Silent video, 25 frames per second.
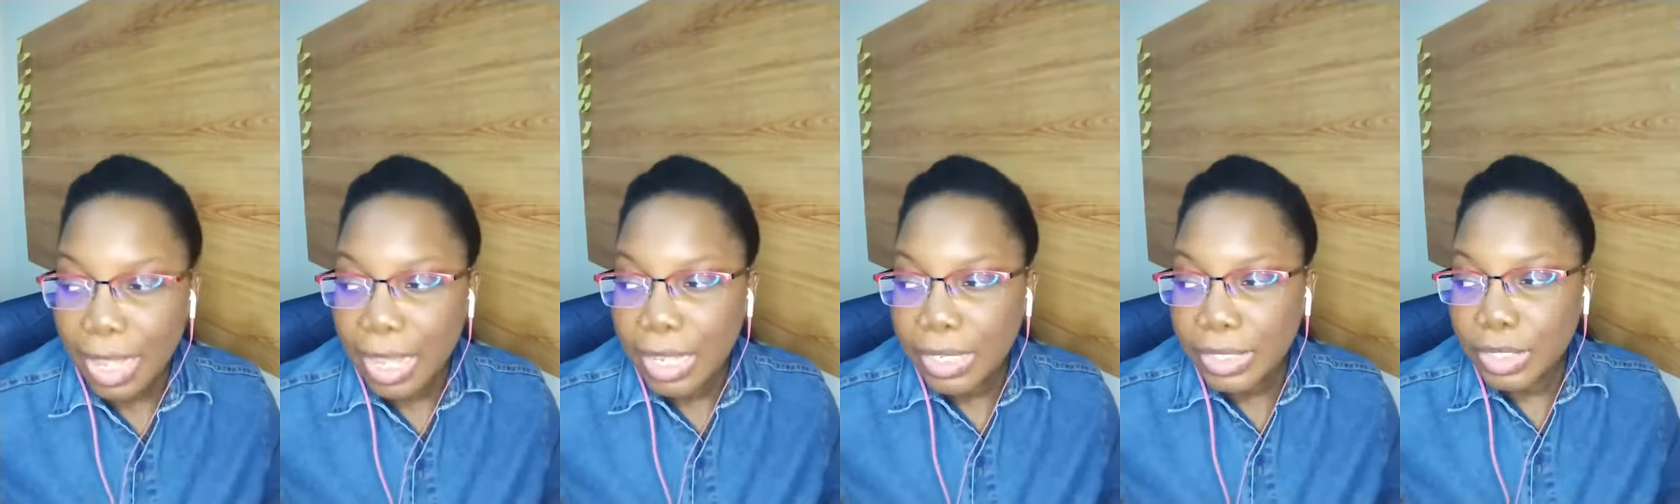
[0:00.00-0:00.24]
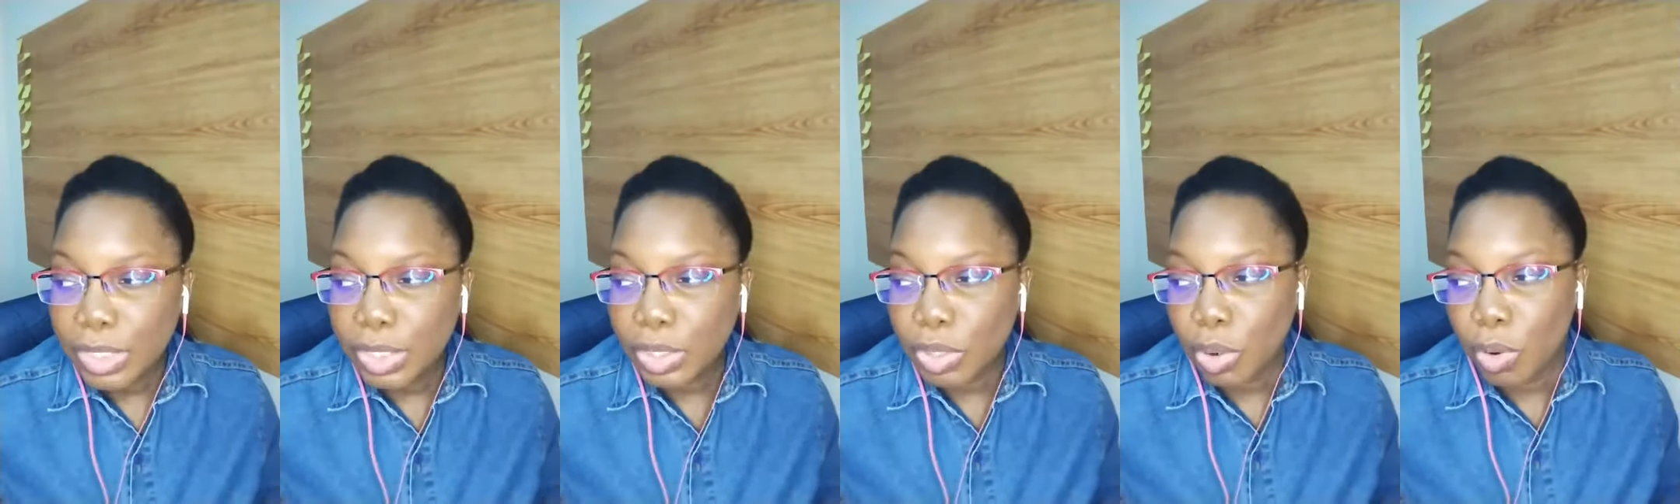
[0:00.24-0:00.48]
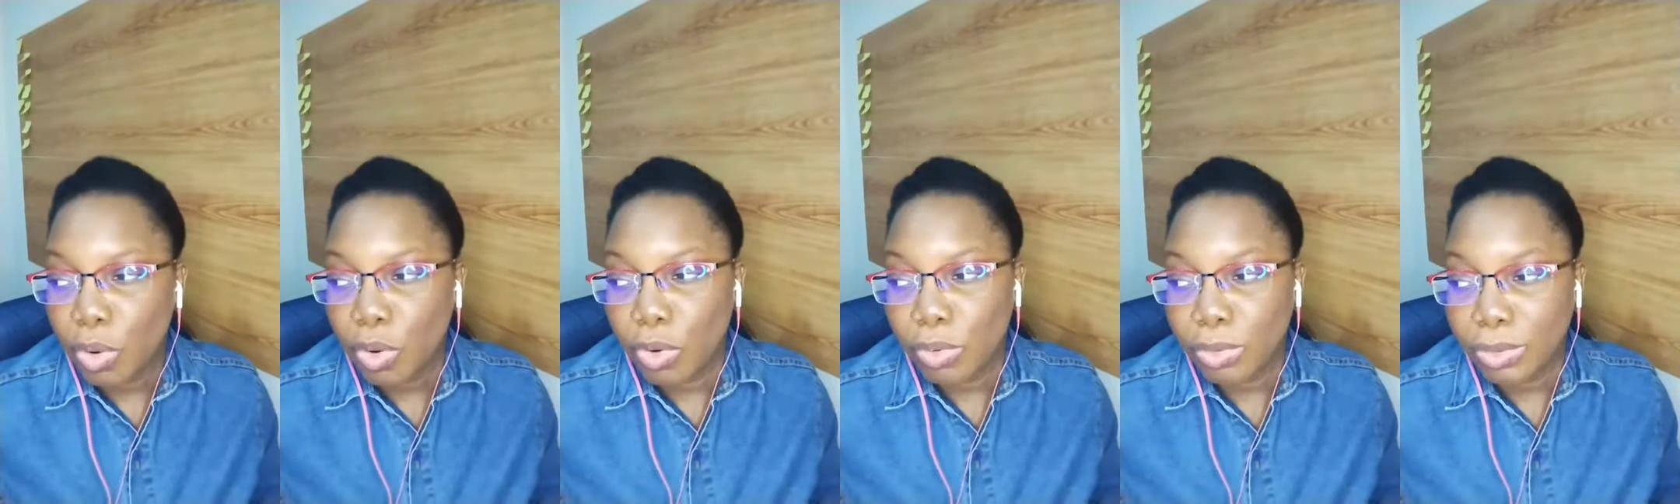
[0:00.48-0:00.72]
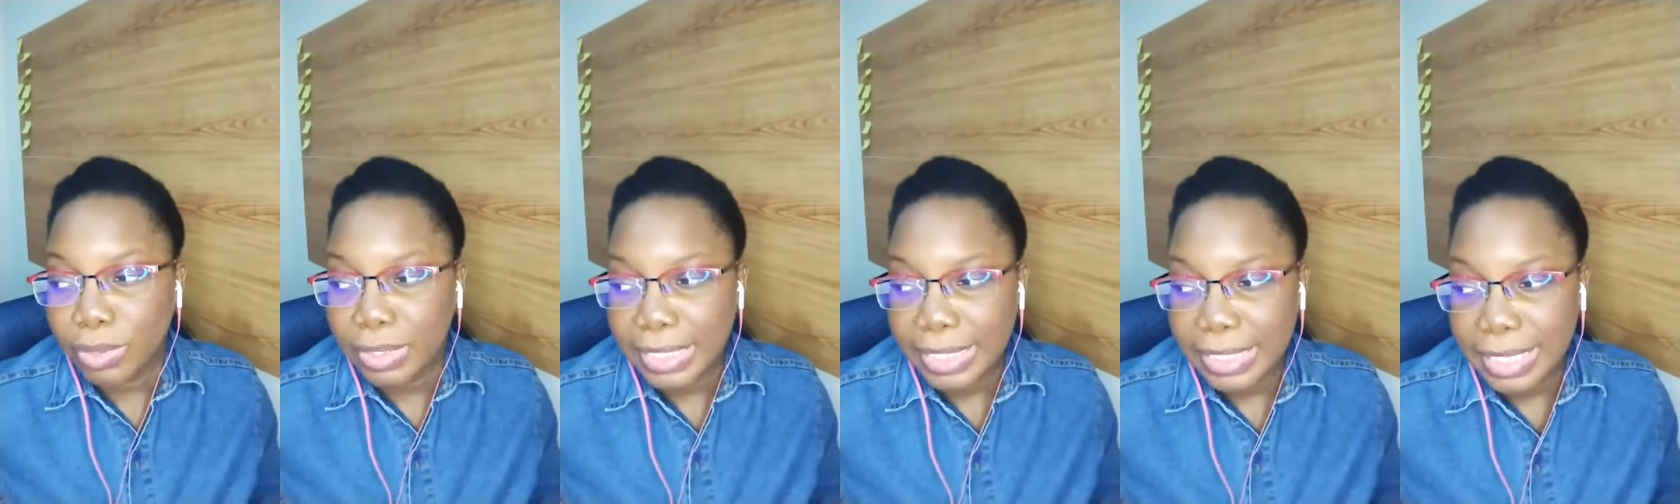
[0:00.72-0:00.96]

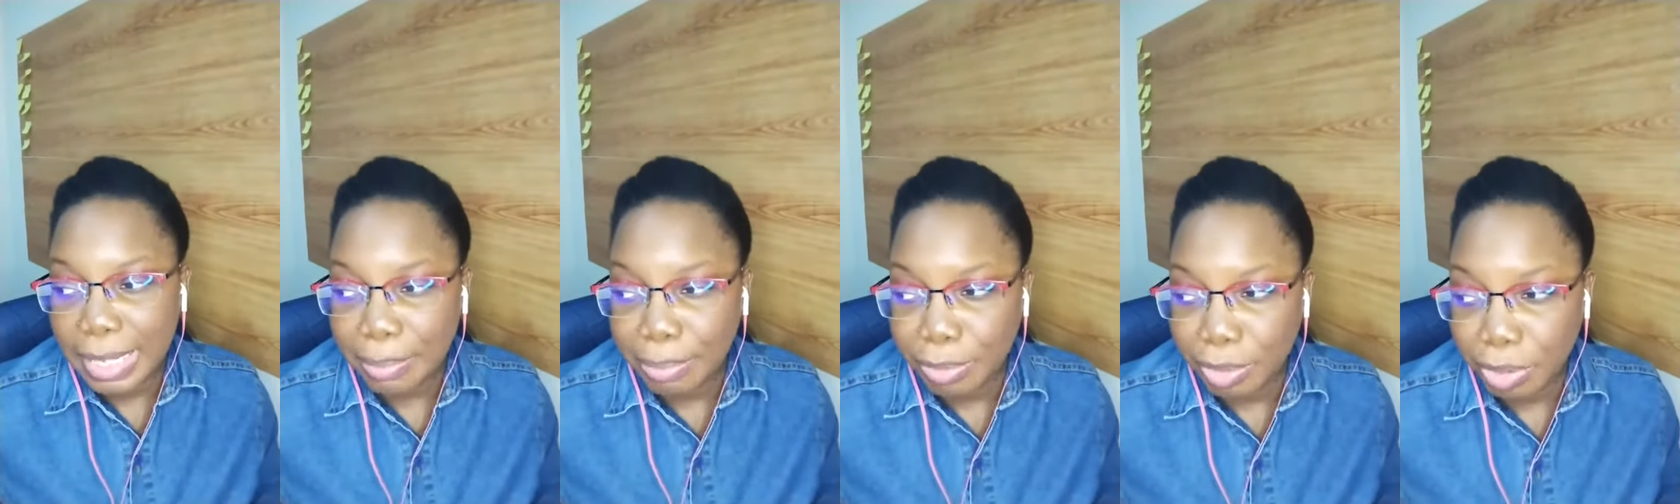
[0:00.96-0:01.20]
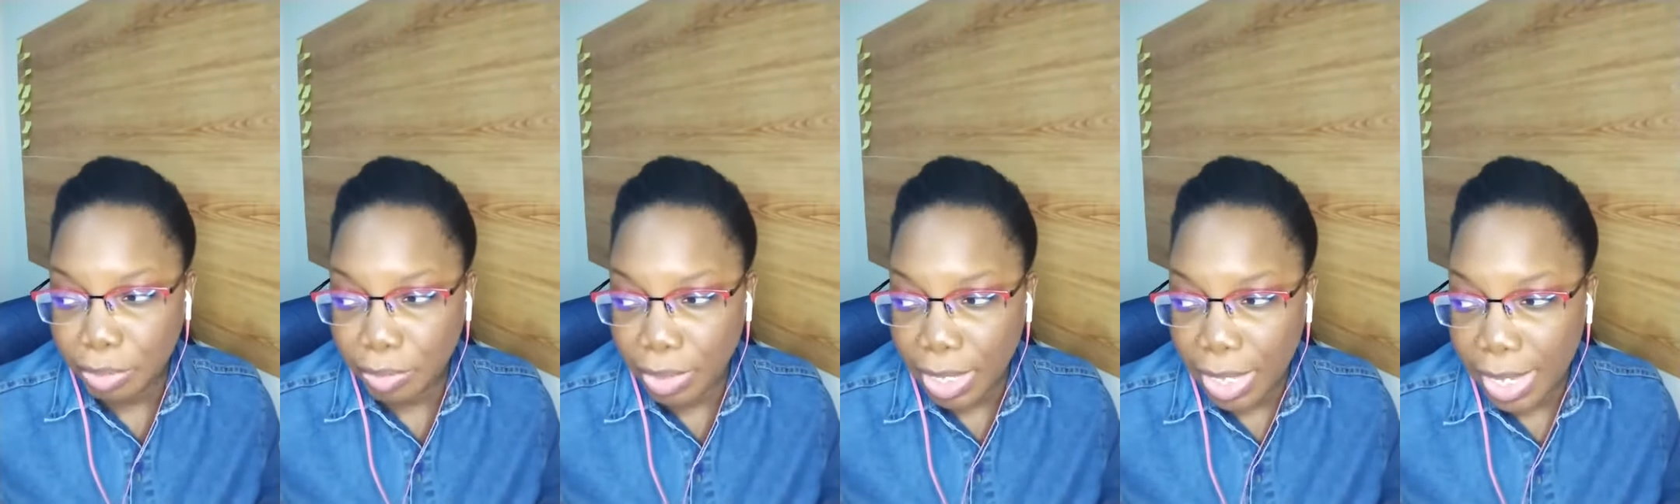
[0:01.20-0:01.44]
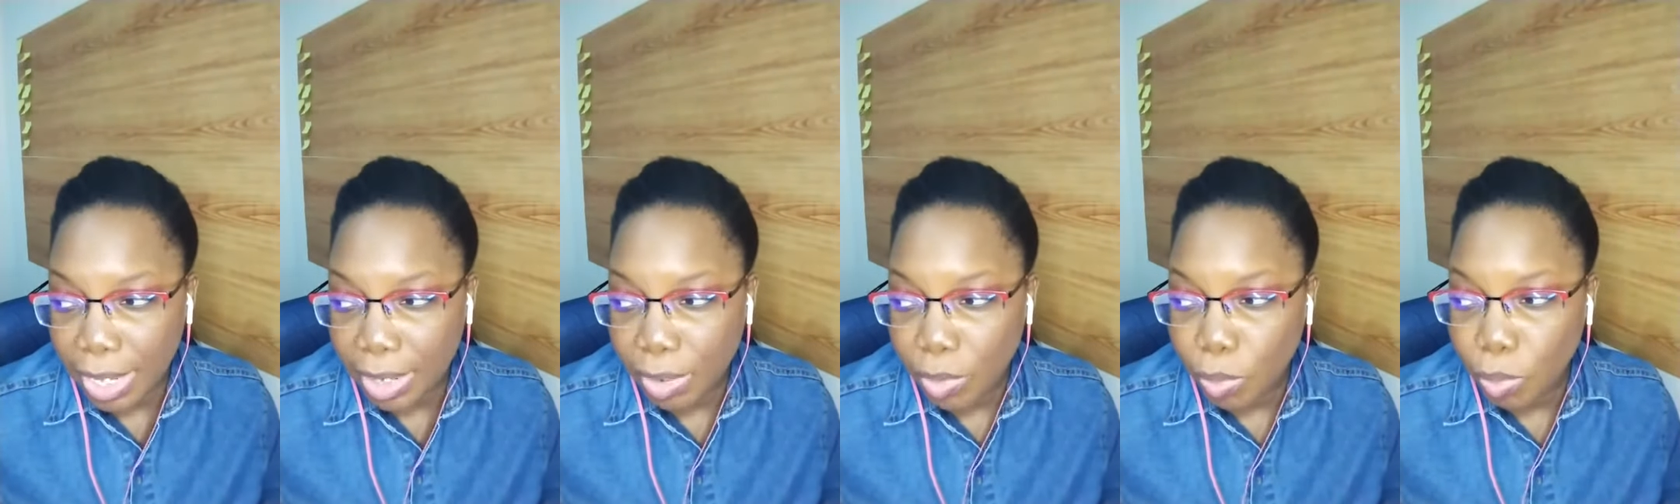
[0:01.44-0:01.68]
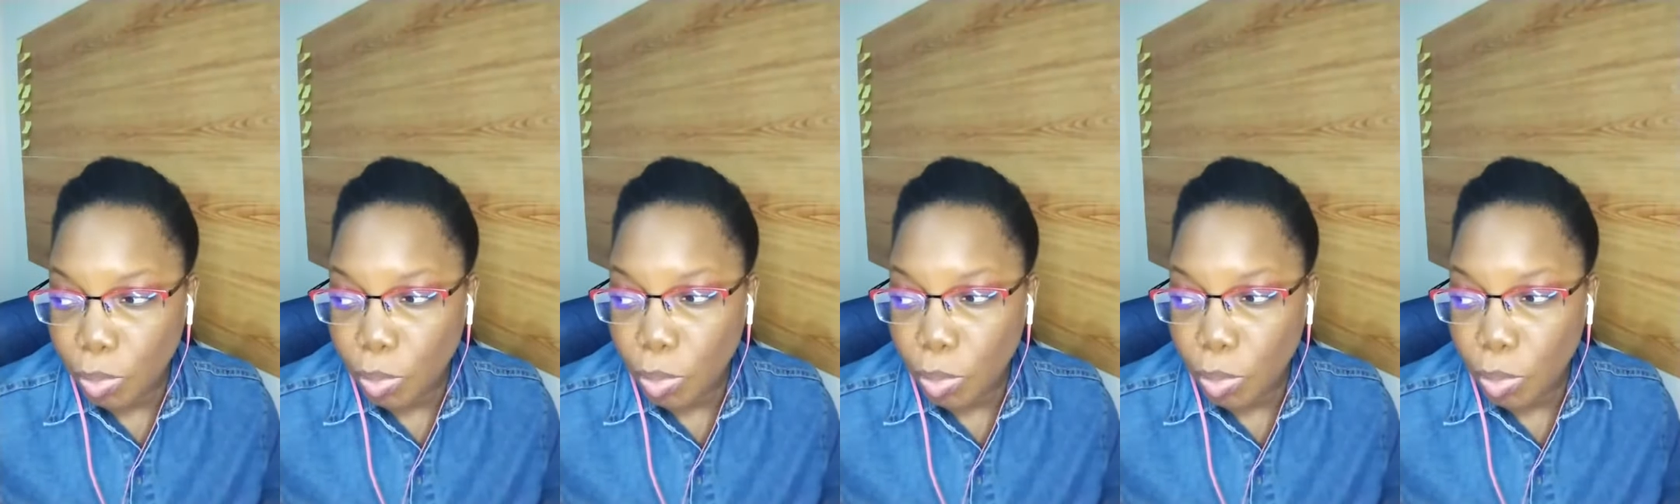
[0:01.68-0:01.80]
So step three,